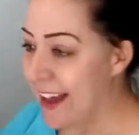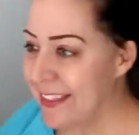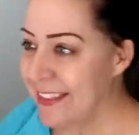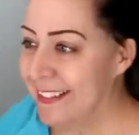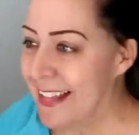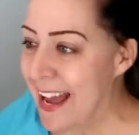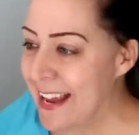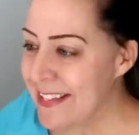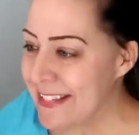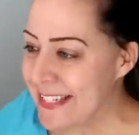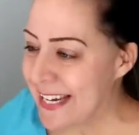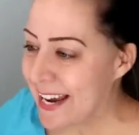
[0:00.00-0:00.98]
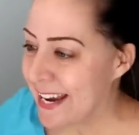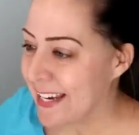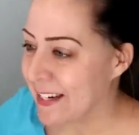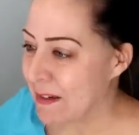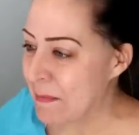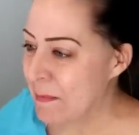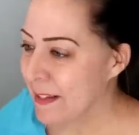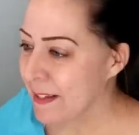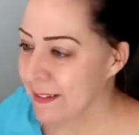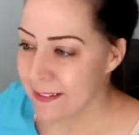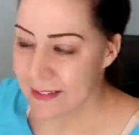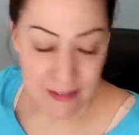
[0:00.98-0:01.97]
And the last item,
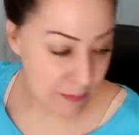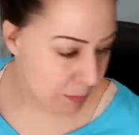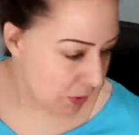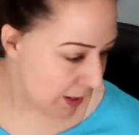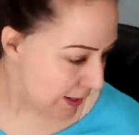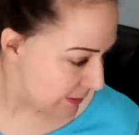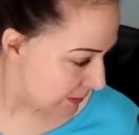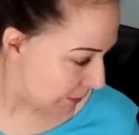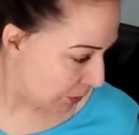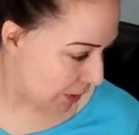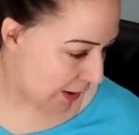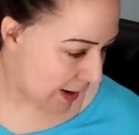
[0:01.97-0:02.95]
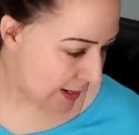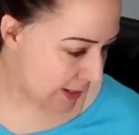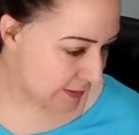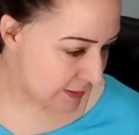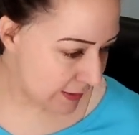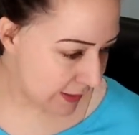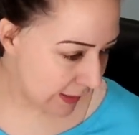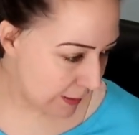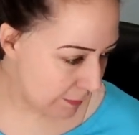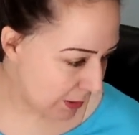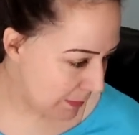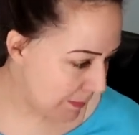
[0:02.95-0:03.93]
surprise, surprise, I
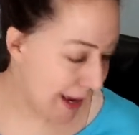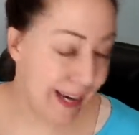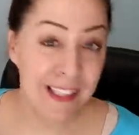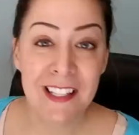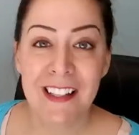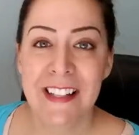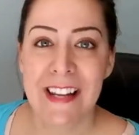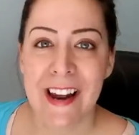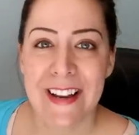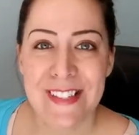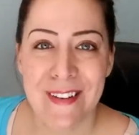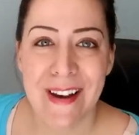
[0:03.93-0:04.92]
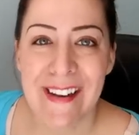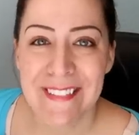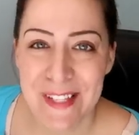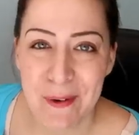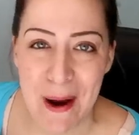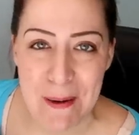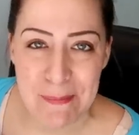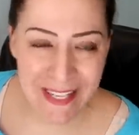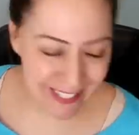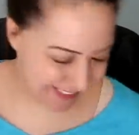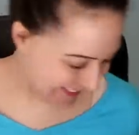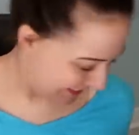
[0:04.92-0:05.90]
think I put it back in the lanai, so I'll have to grab
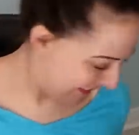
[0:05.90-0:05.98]
it.